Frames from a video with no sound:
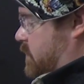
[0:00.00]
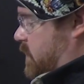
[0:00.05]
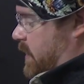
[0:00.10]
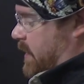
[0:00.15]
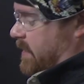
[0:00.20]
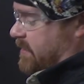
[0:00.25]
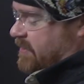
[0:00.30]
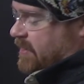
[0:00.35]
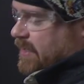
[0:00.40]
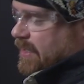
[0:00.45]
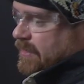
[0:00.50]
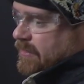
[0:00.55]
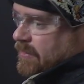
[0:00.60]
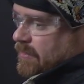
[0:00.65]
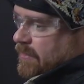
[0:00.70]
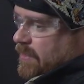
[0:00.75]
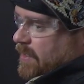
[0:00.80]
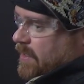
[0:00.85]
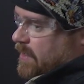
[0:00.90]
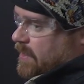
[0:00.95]
as you get
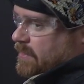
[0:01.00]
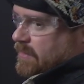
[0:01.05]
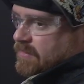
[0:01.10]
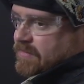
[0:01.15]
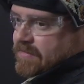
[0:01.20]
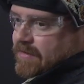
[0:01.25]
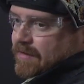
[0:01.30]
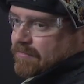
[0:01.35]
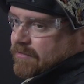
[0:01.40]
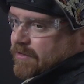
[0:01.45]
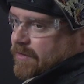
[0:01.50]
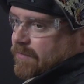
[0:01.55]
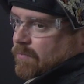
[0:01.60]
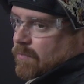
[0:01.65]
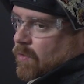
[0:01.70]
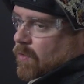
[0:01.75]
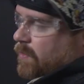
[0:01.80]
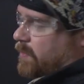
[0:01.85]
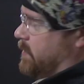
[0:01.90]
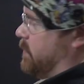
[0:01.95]
near the end, it's definitely
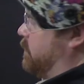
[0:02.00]
more